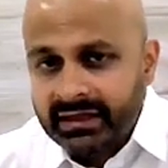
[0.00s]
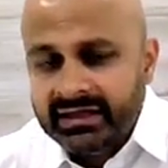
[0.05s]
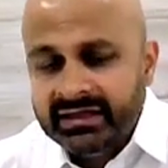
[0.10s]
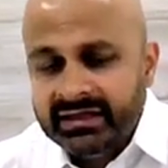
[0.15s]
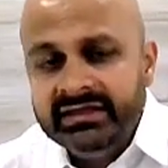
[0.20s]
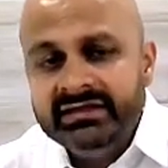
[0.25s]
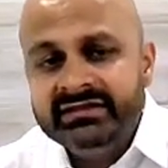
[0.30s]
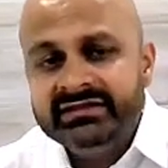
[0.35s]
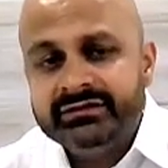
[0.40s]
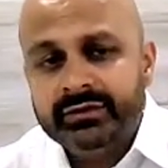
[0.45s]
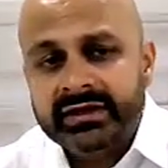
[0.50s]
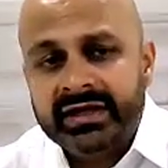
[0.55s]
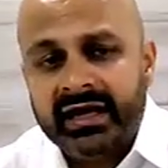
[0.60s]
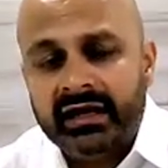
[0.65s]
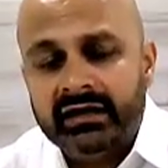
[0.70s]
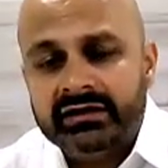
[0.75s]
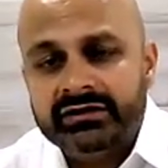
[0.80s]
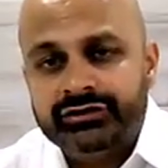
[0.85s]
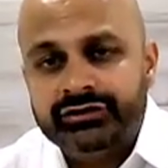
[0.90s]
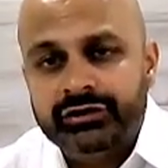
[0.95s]
because a
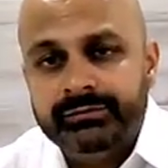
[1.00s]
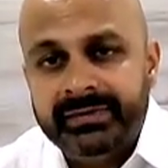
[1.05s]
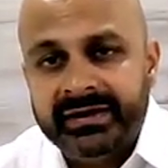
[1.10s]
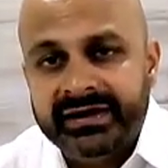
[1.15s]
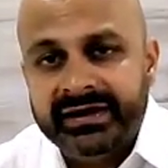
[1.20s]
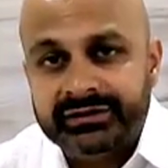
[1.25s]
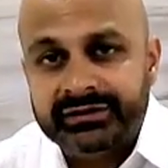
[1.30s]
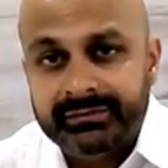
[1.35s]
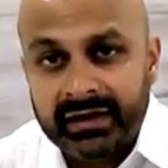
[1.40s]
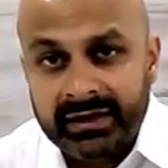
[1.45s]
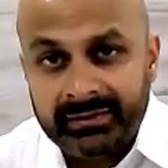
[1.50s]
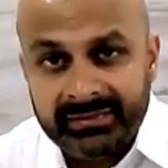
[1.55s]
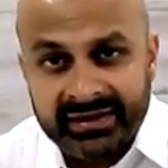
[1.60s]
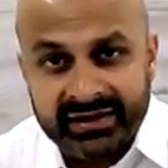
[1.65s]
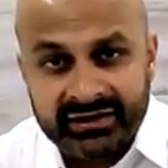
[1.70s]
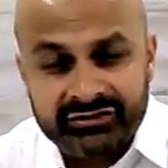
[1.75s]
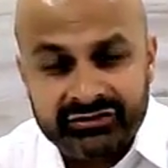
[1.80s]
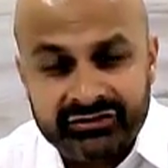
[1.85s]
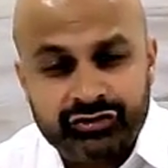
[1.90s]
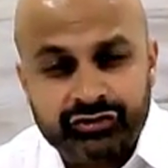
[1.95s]
recalcitrant patient may be
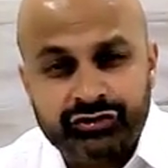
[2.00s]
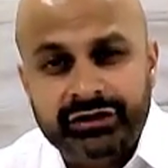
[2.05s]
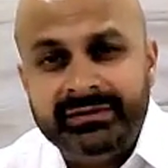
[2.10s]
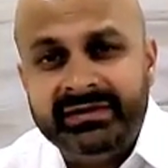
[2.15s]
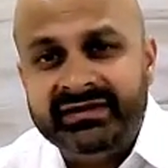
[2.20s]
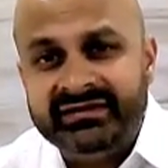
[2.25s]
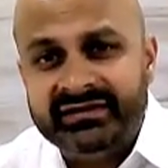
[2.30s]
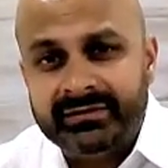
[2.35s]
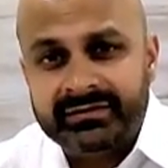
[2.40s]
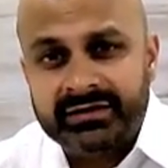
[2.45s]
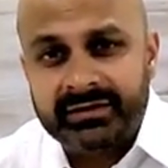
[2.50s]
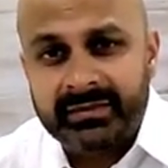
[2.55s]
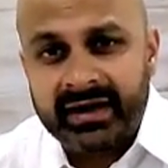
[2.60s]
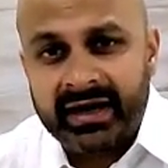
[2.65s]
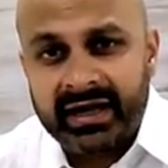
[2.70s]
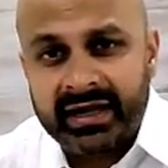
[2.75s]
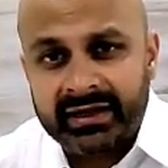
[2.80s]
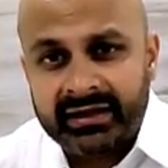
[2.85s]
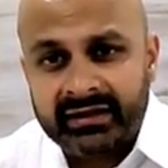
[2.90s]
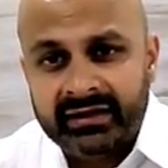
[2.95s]
extremely
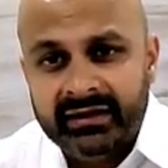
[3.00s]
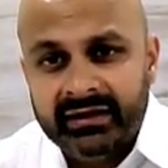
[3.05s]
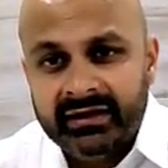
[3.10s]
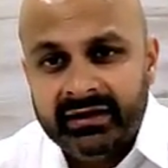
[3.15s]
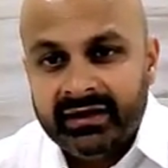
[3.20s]
symptomatic